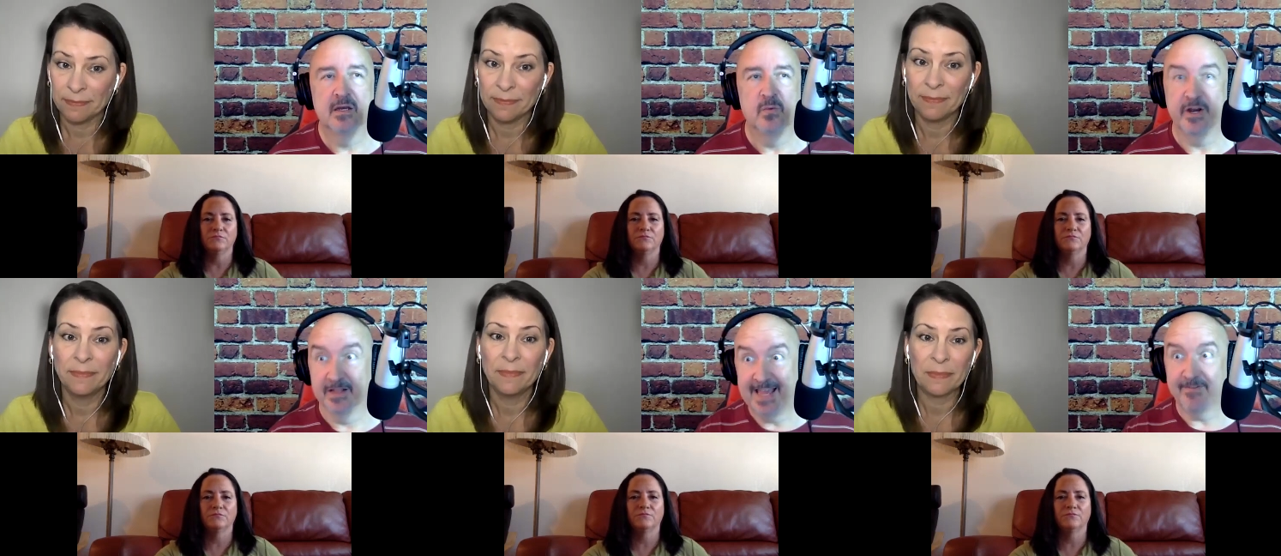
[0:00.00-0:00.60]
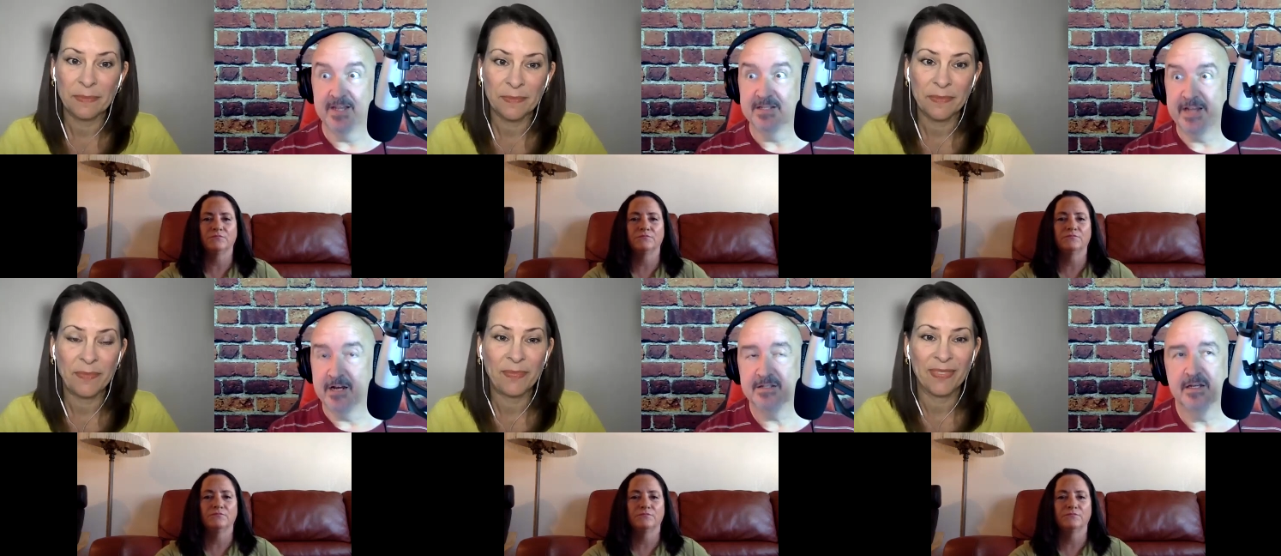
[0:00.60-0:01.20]
Speaker 1: We are leaving
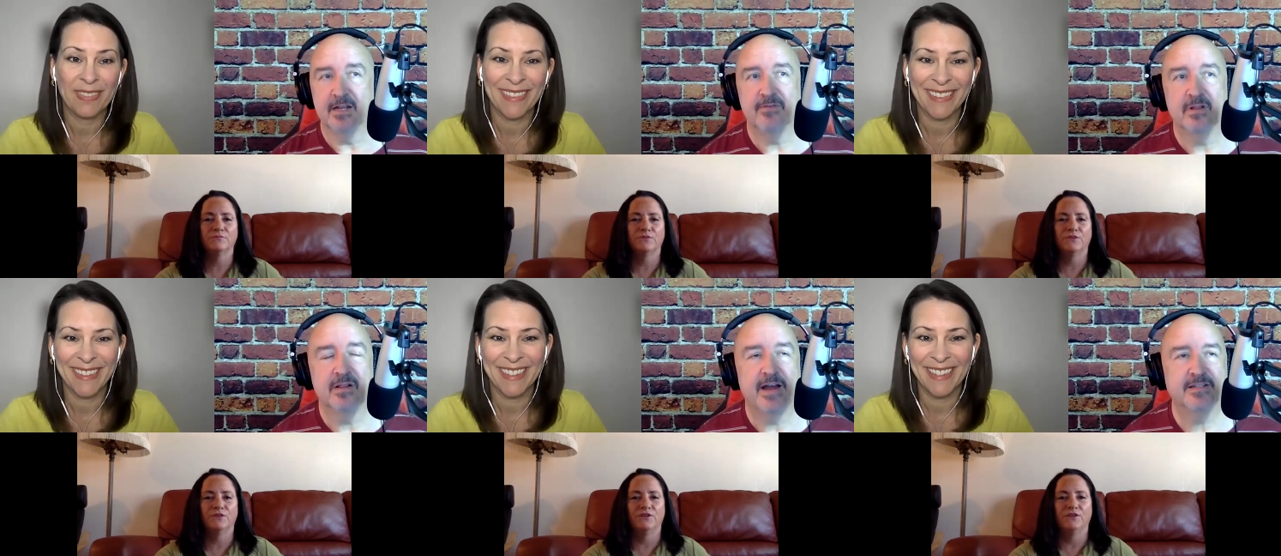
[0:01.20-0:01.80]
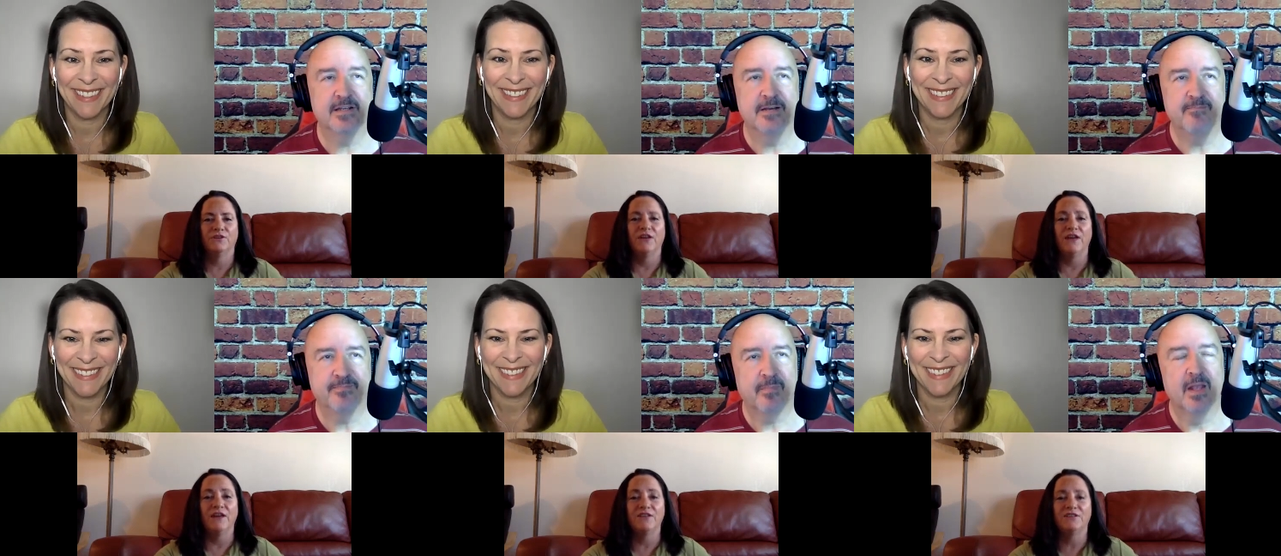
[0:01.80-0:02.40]
Scare City for the last
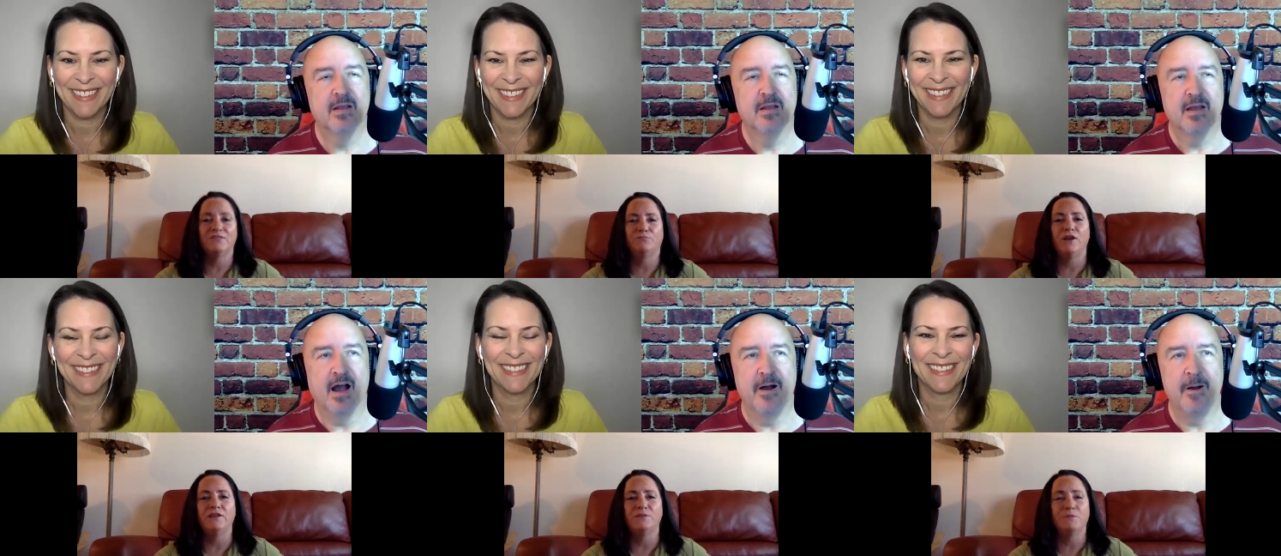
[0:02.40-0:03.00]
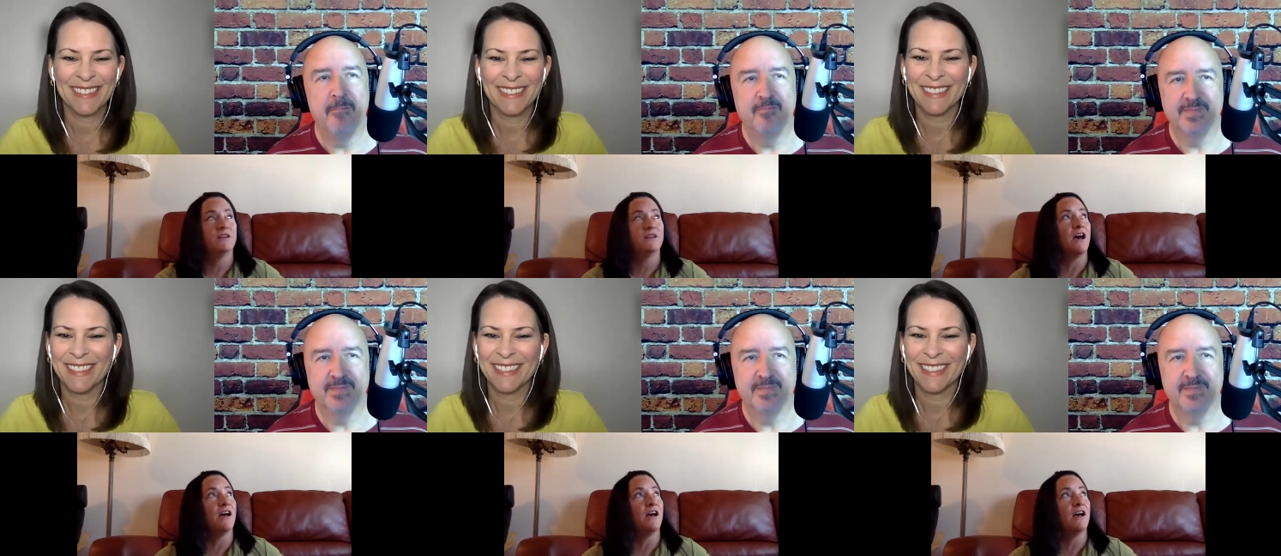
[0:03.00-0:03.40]
yes, time. Praise be um, to God.